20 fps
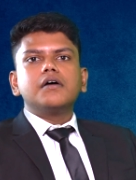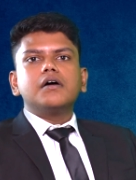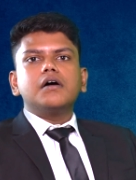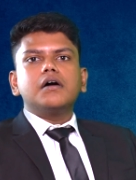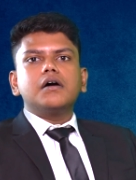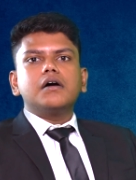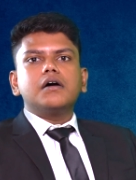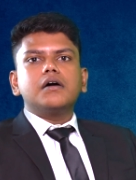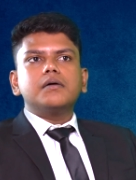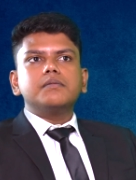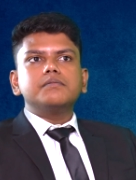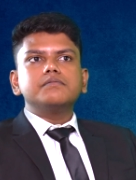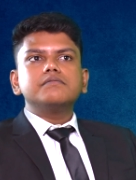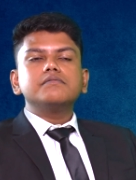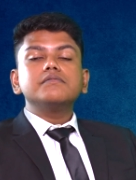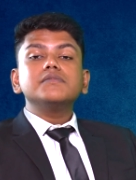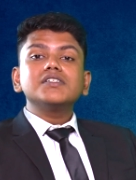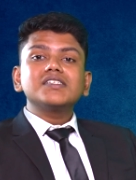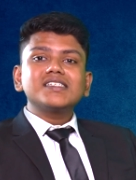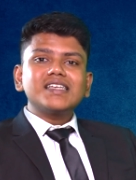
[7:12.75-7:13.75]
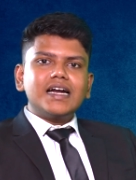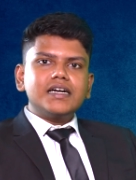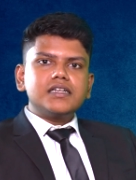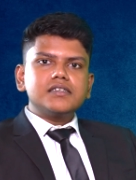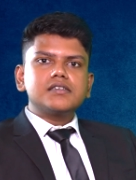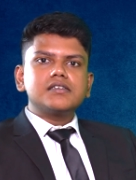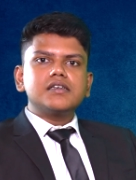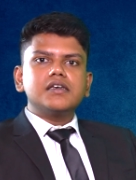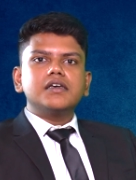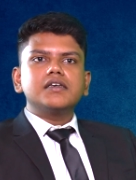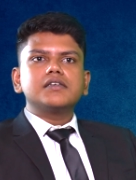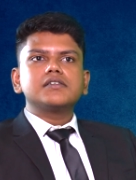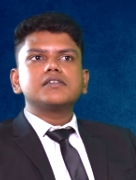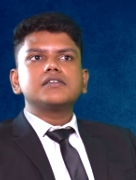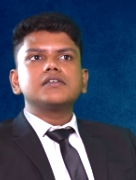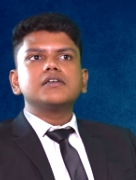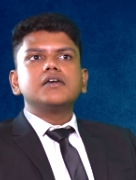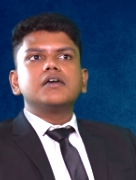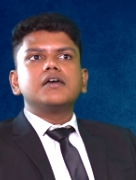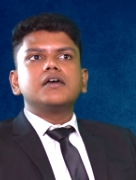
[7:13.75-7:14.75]
um, statistics
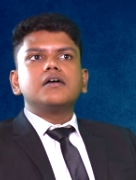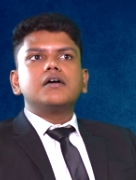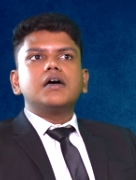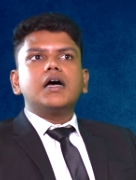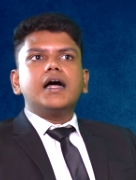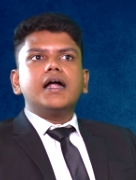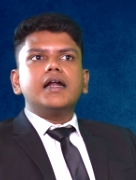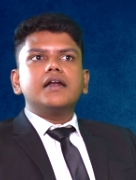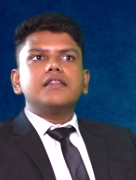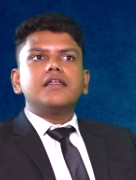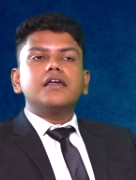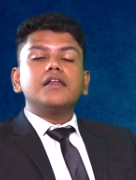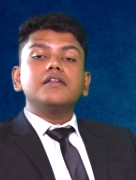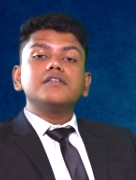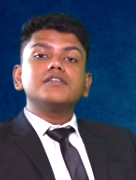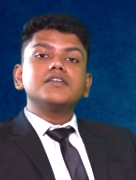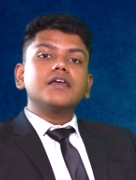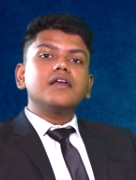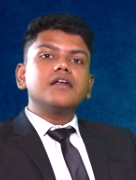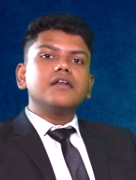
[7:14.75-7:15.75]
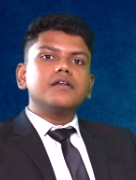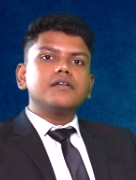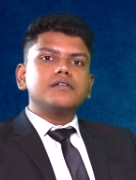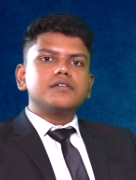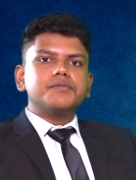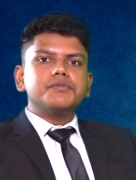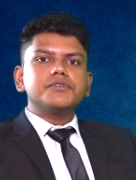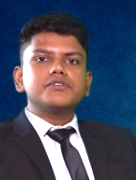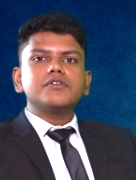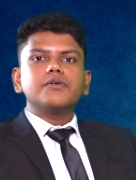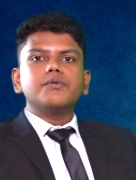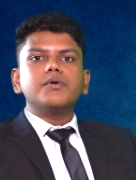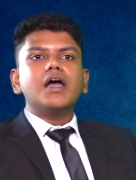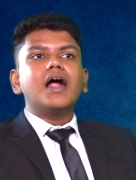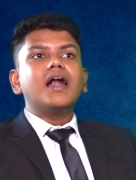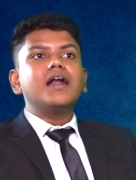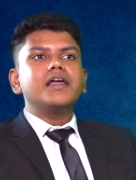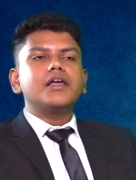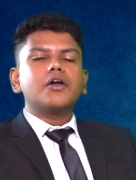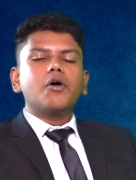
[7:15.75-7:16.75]
and then in second semester we
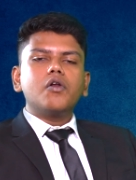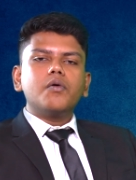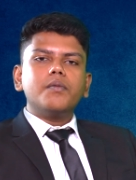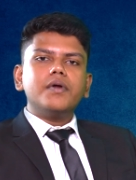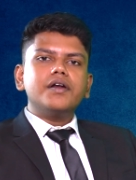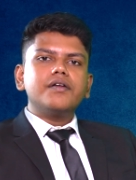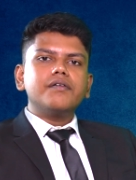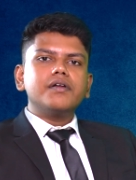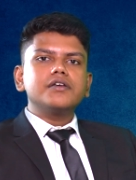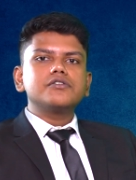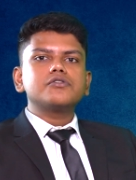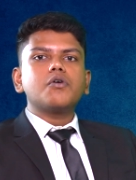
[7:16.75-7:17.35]
had econometrics